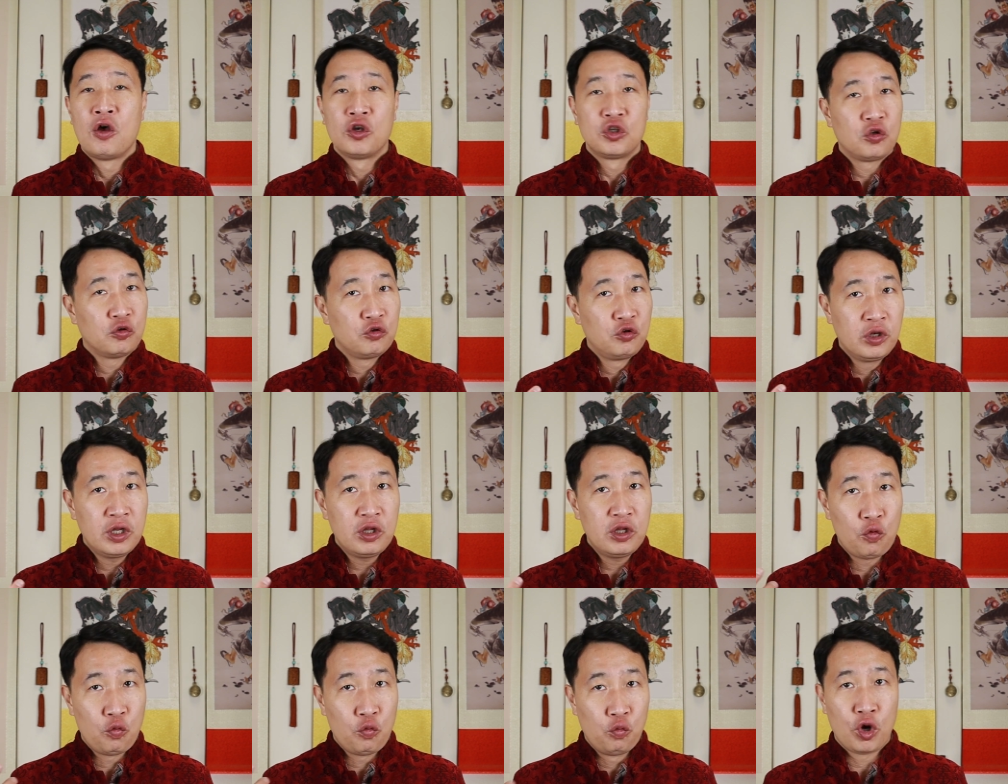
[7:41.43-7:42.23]
So you
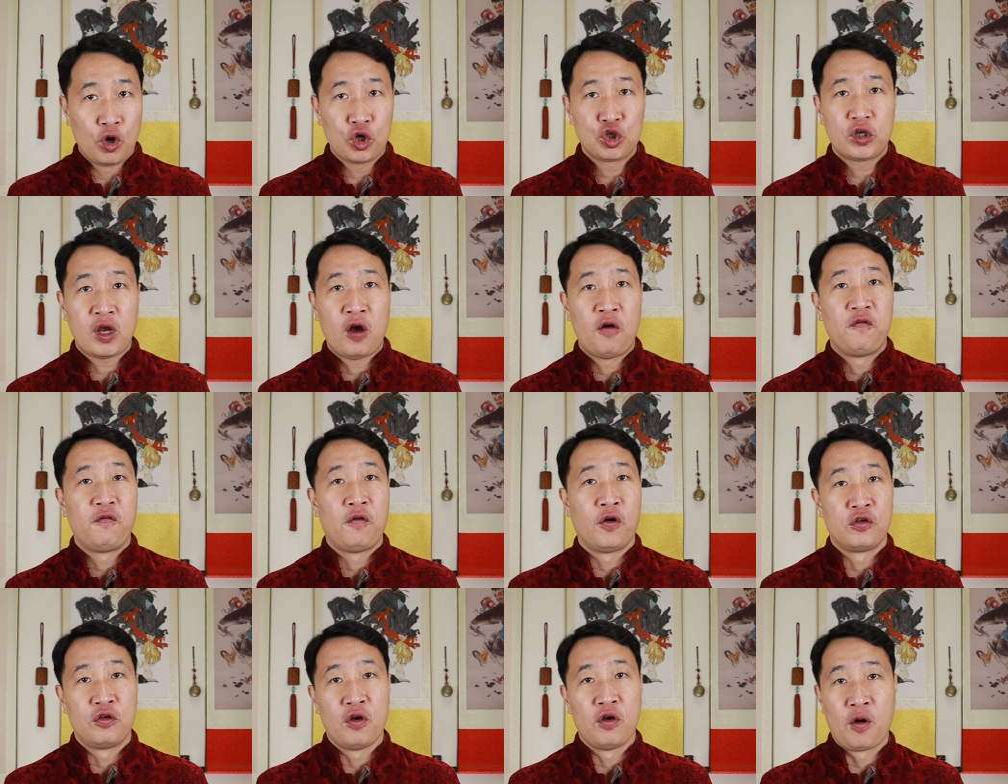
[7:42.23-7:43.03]
need to watch out
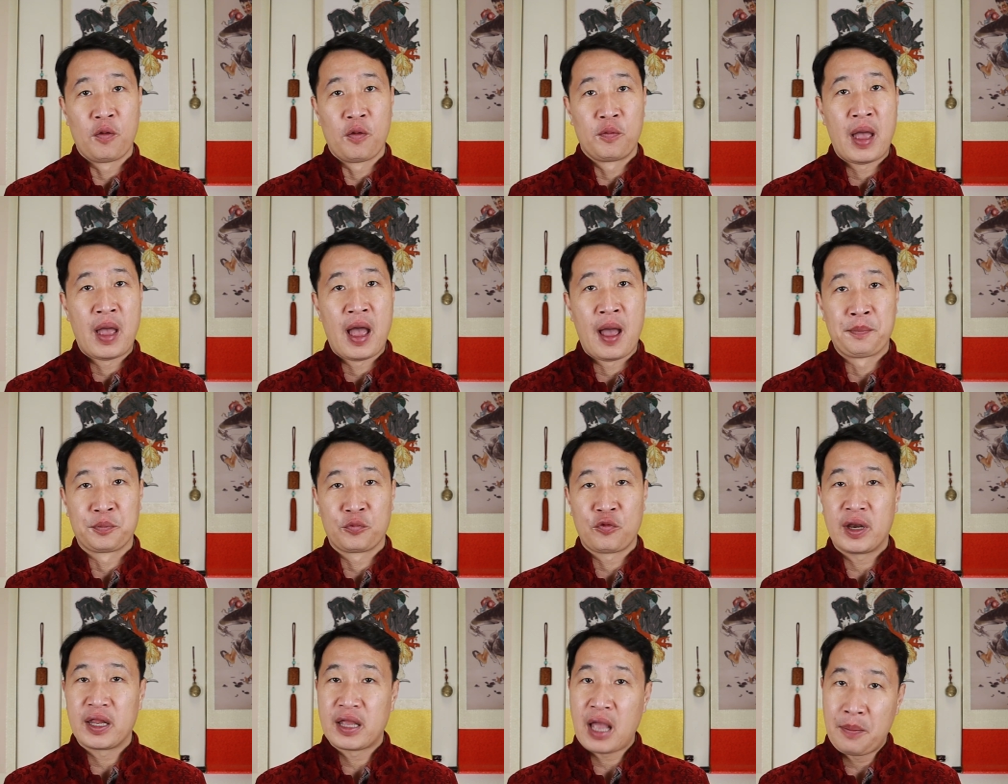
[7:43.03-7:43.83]
for your
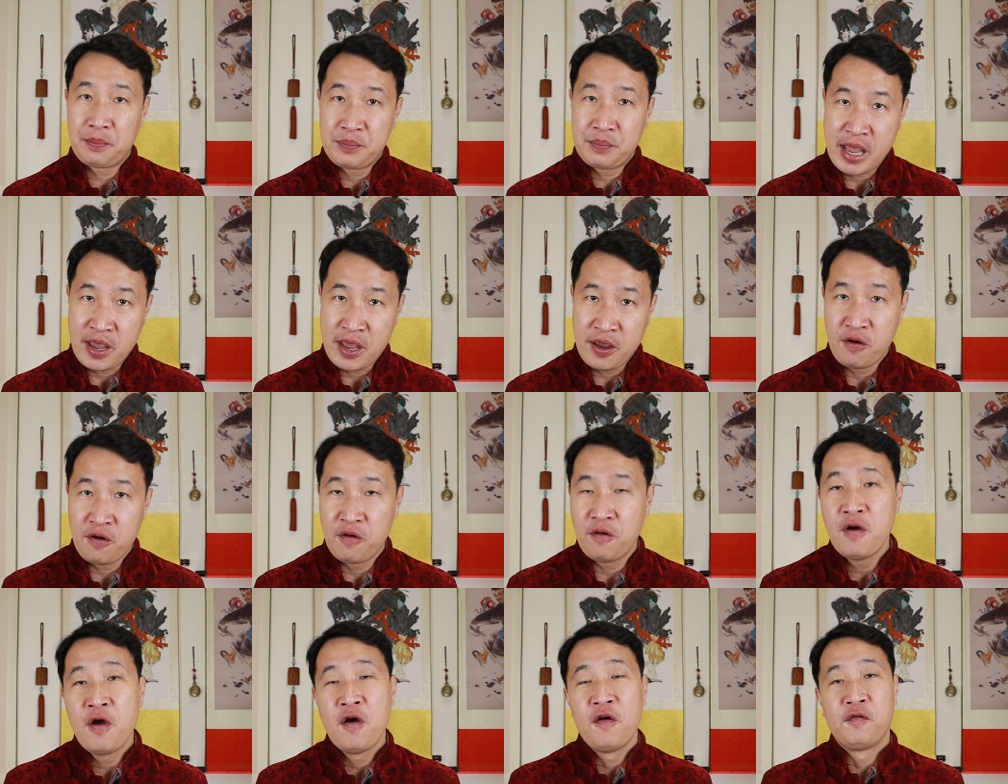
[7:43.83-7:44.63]
credit card
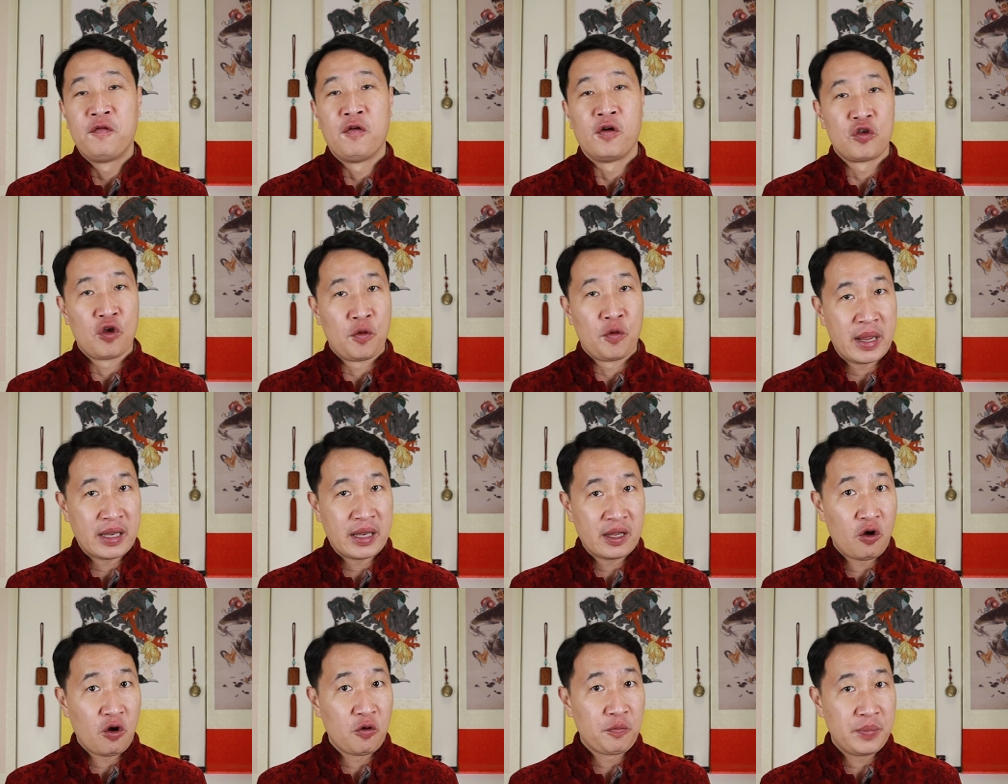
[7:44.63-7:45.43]
bill, for your
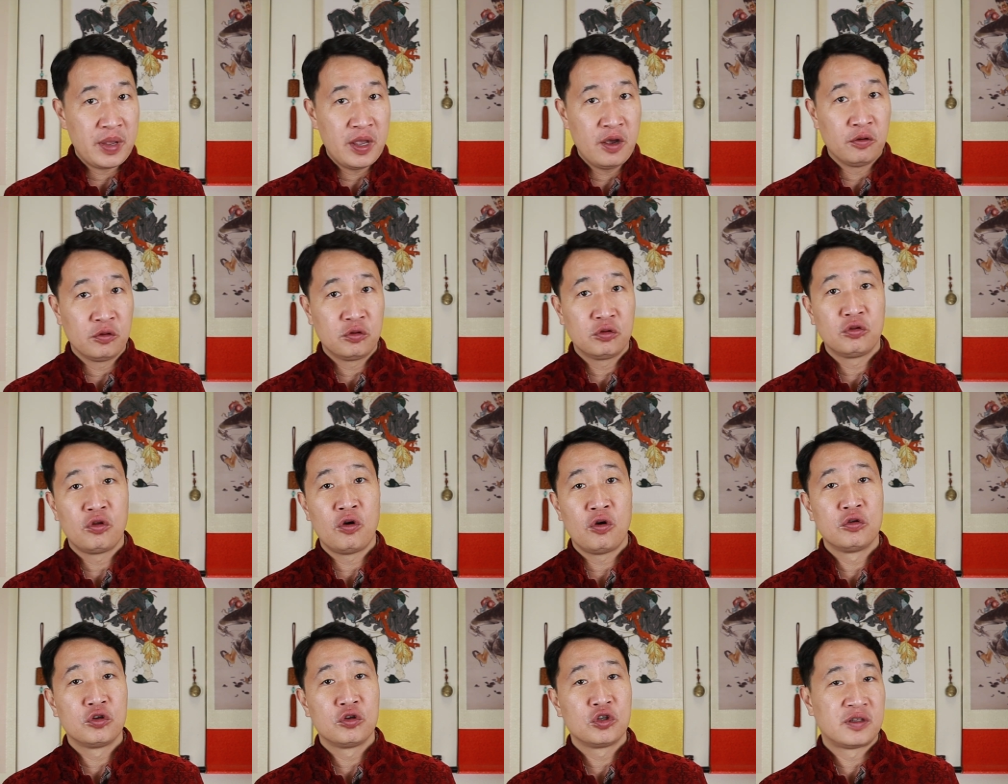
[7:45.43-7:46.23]
medical bill.
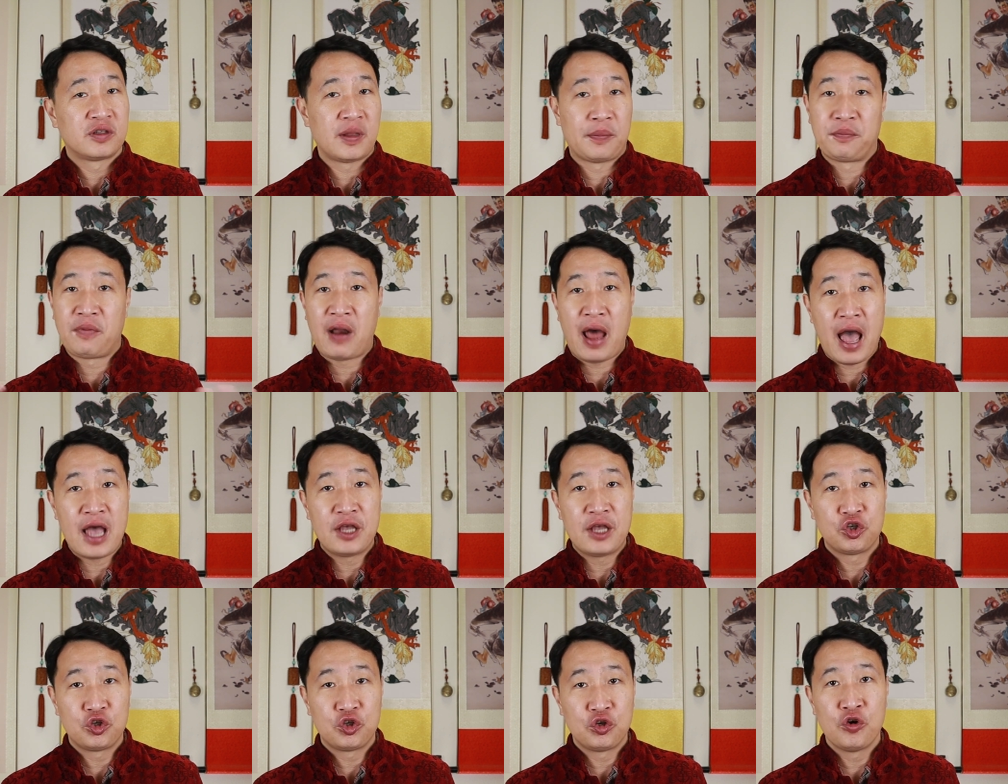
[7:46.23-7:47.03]
Don't
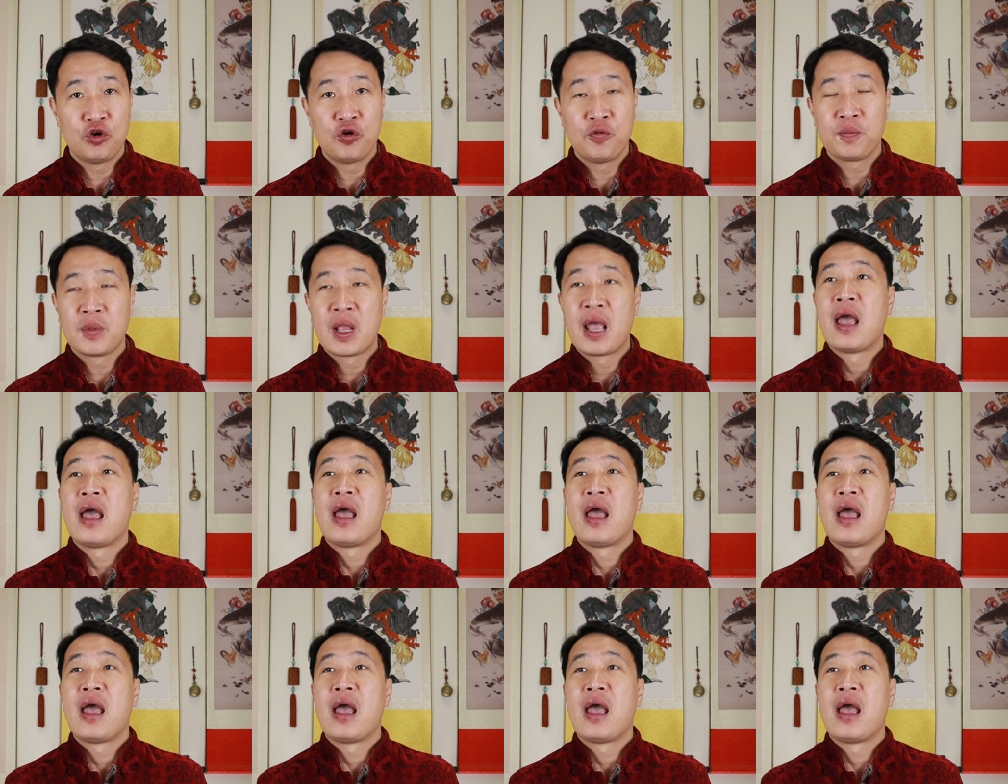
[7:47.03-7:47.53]
surprise you.